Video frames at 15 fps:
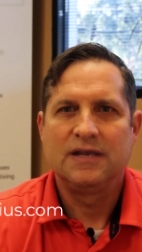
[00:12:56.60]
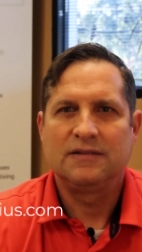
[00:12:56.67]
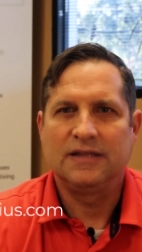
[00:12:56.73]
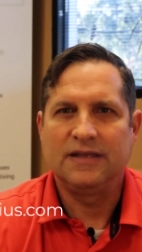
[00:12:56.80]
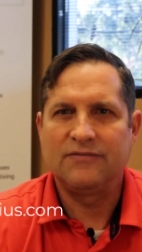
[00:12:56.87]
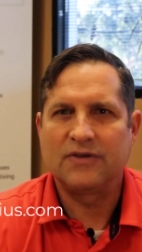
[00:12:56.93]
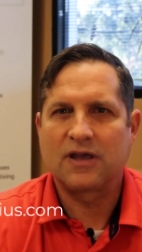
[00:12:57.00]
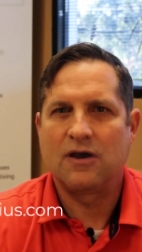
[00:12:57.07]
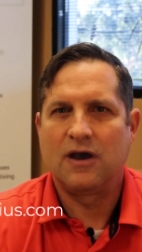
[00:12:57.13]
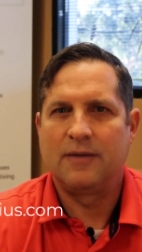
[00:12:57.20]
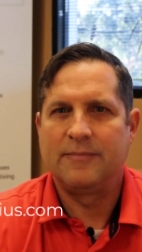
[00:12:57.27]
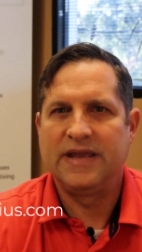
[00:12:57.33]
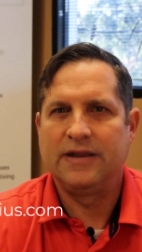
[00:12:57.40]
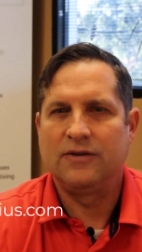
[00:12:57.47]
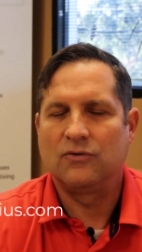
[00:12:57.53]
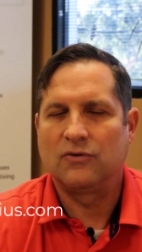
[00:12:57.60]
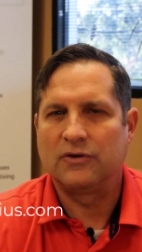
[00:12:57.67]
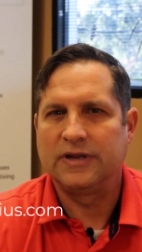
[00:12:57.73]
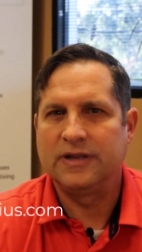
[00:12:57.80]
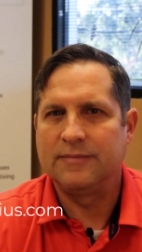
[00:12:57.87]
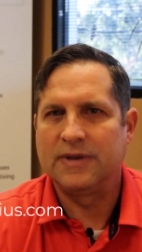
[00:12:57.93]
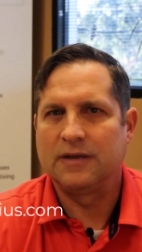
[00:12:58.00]
leave a comment
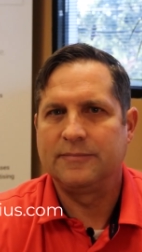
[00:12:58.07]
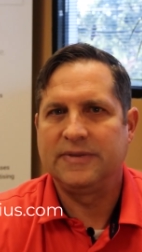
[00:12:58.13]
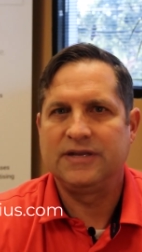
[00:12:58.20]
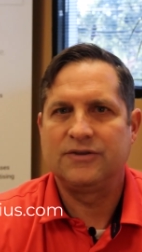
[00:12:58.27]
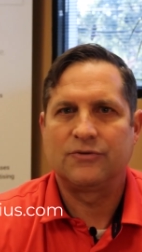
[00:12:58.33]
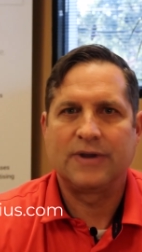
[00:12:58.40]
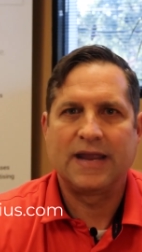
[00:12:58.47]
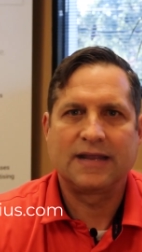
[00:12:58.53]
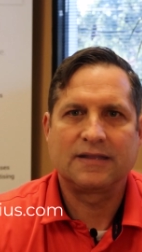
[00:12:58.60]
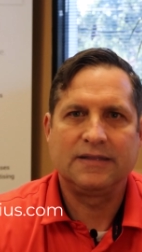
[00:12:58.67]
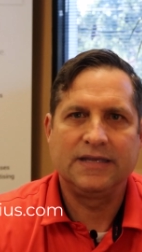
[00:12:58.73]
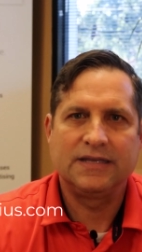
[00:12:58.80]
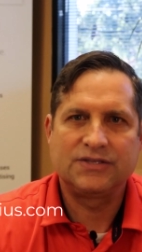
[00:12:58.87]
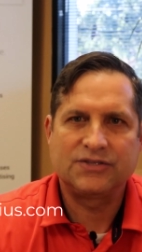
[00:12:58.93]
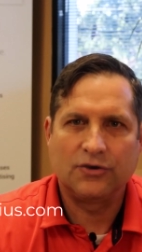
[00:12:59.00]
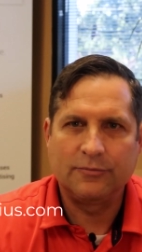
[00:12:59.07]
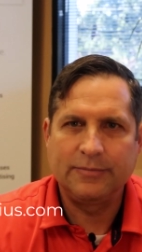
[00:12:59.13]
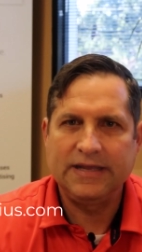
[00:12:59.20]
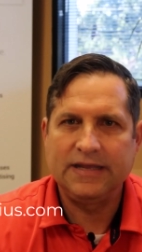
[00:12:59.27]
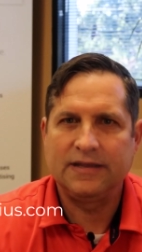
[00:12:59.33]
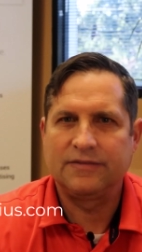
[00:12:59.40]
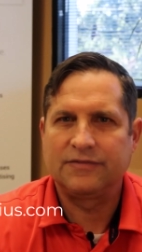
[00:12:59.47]
or email me directly at
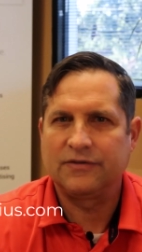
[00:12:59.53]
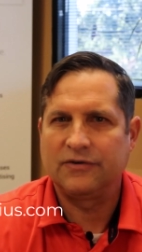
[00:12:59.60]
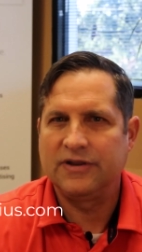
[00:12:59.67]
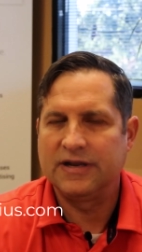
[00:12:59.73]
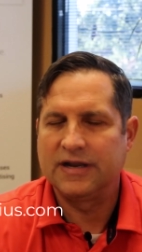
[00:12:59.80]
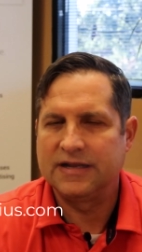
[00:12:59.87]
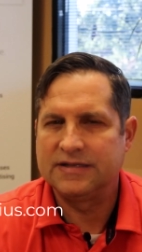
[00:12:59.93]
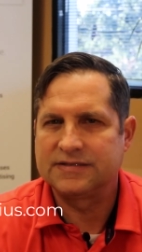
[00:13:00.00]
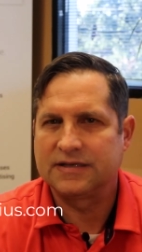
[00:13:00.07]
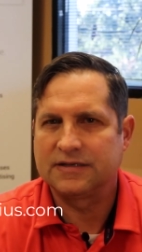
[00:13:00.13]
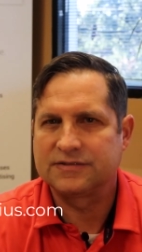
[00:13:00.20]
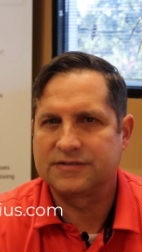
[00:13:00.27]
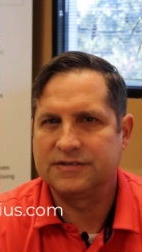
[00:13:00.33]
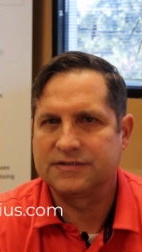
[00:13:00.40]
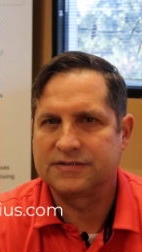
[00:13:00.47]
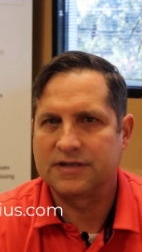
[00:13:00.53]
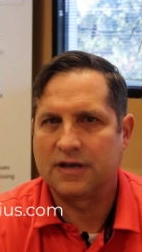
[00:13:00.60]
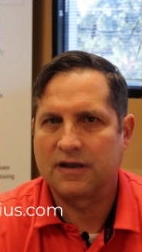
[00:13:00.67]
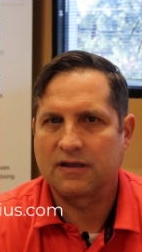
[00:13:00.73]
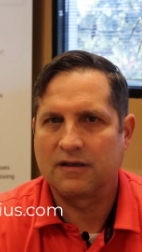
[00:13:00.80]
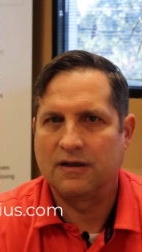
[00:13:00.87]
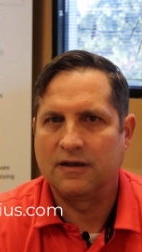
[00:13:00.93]
toby at
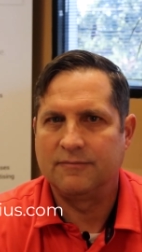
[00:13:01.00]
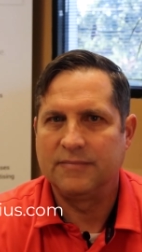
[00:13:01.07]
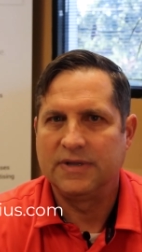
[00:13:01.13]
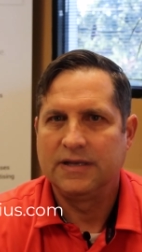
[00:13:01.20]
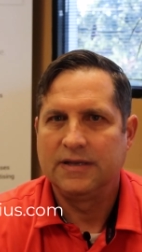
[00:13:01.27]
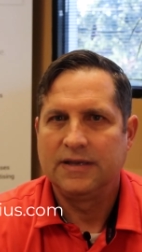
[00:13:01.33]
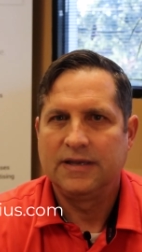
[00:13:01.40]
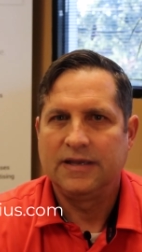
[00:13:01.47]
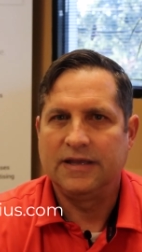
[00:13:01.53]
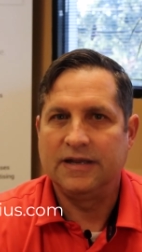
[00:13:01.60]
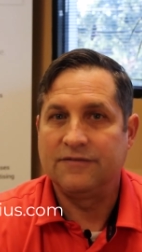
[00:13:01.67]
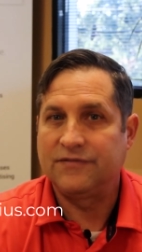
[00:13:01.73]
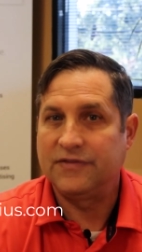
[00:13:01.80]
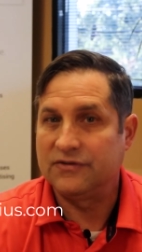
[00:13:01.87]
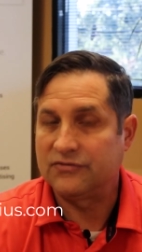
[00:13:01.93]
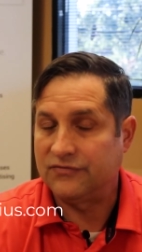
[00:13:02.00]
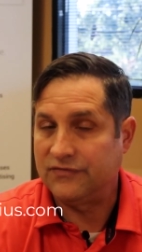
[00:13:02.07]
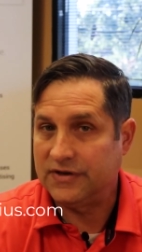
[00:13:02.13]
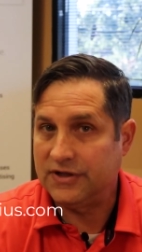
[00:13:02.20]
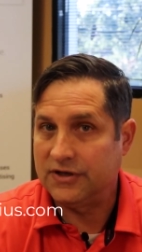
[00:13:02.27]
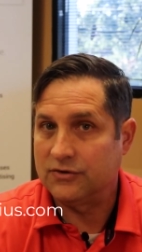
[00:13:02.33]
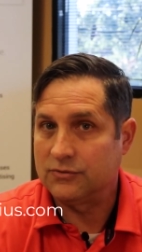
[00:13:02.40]
39celsius.com. And if this
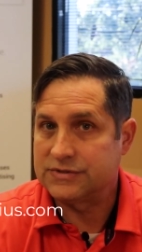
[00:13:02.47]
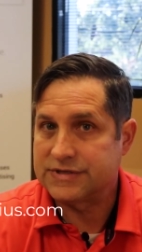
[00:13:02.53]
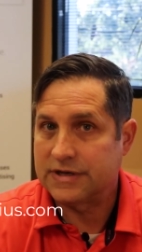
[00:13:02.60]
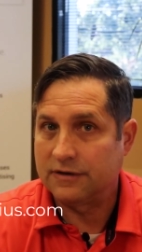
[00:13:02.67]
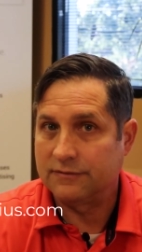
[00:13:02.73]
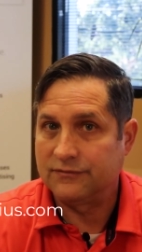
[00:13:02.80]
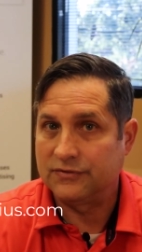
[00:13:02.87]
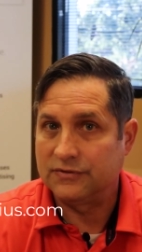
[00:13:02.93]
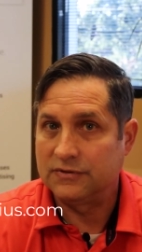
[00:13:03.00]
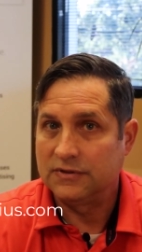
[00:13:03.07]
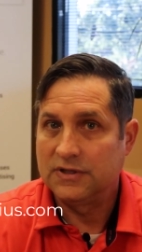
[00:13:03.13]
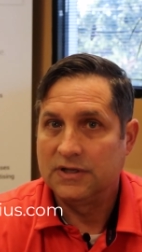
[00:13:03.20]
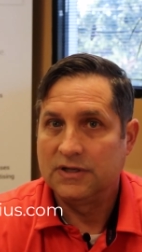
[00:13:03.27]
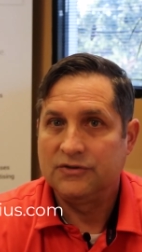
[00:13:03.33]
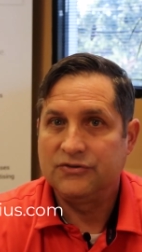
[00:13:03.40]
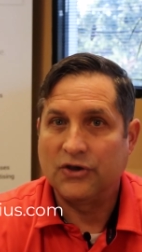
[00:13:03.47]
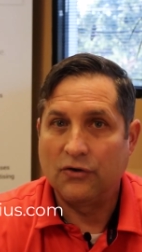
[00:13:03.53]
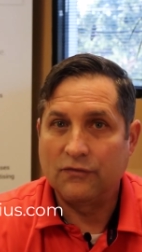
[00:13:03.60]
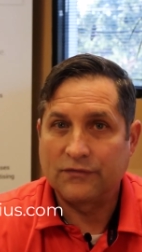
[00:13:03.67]
video was helpful, don't